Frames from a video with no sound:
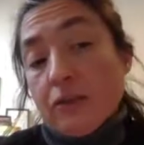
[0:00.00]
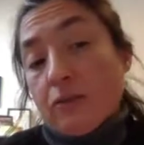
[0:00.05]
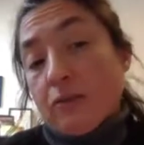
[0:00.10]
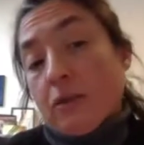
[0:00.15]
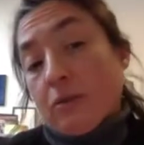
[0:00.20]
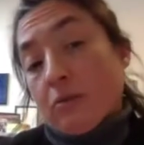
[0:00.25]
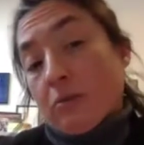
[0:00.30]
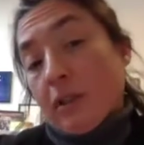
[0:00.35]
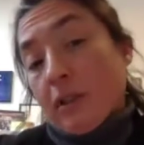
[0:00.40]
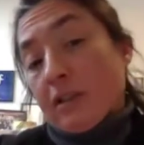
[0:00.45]

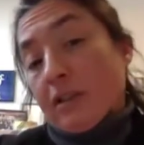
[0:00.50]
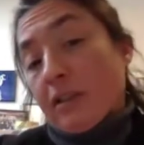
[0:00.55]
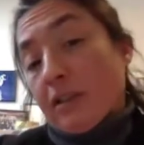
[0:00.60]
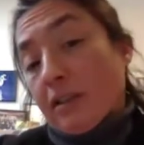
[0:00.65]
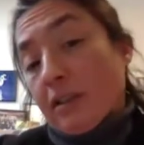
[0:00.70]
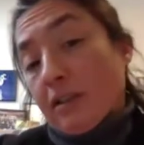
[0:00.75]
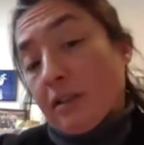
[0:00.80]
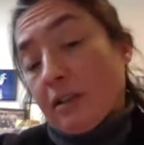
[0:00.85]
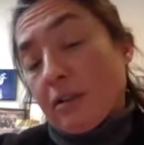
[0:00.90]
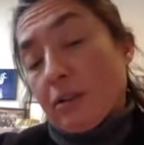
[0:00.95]
When
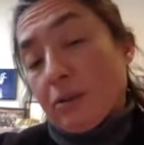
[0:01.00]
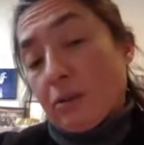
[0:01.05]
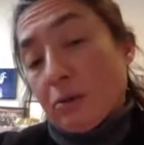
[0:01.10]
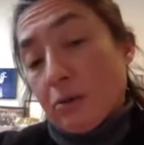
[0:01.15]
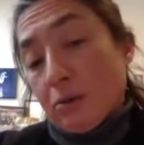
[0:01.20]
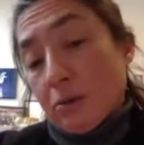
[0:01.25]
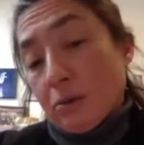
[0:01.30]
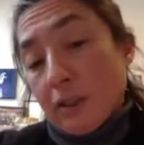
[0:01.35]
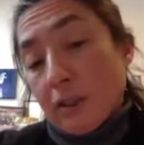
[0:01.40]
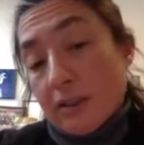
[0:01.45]
you
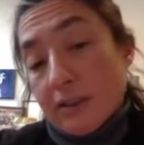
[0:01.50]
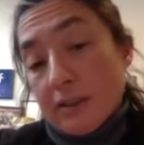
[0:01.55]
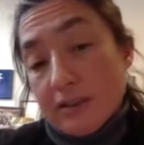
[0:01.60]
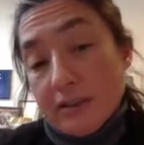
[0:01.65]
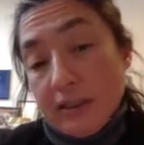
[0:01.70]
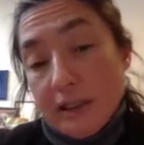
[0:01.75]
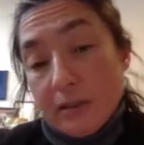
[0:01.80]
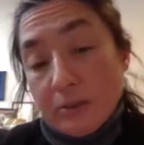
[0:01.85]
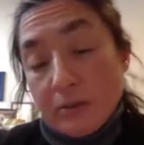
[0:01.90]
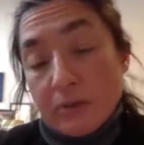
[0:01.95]
look at
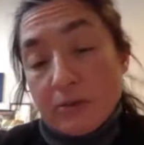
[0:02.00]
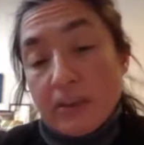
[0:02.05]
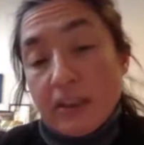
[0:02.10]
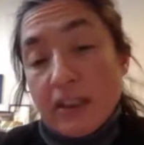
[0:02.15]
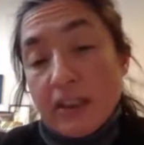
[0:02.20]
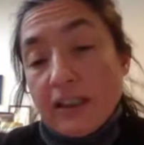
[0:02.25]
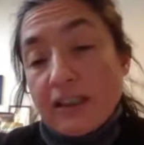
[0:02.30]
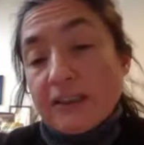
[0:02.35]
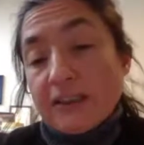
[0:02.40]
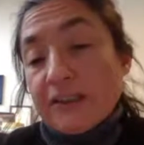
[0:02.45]
them with
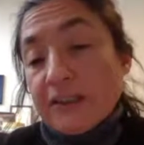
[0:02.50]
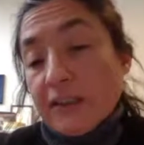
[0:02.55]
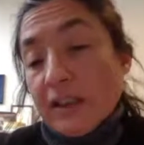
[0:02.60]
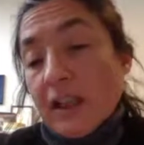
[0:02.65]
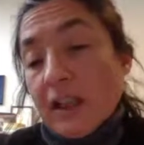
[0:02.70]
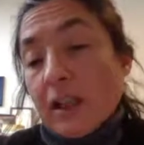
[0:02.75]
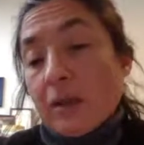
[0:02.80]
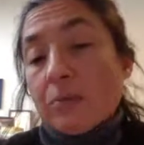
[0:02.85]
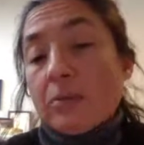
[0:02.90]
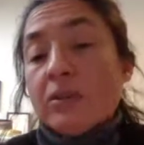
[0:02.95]
the
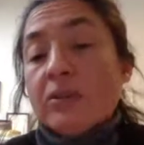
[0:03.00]
SEM,